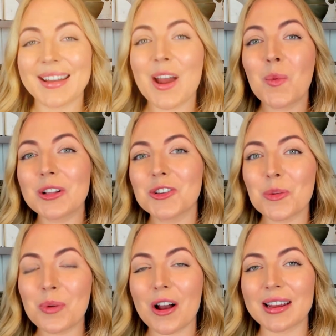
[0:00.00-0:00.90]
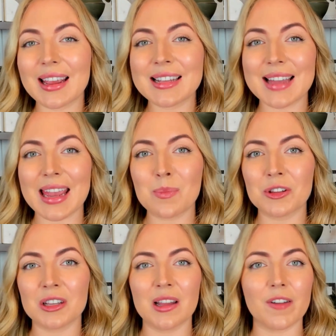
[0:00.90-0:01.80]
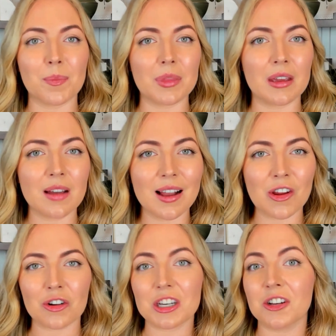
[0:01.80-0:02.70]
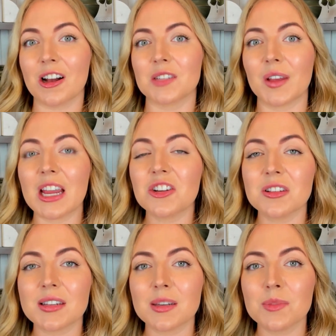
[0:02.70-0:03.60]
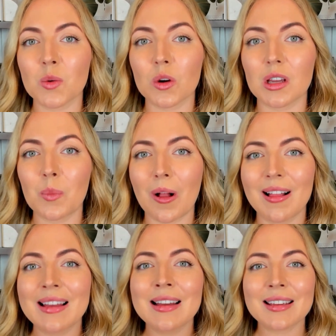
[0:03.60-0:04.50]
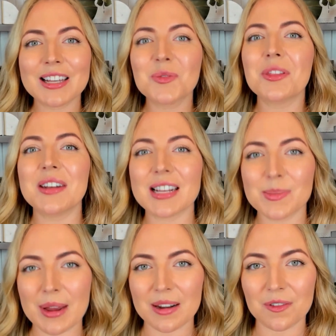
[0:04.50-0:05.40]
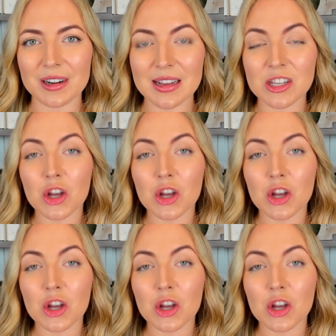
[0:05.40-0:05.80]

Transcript: Now, once your body is able to love up the gut, your detoxification systems are working well, guess what the next benefit is?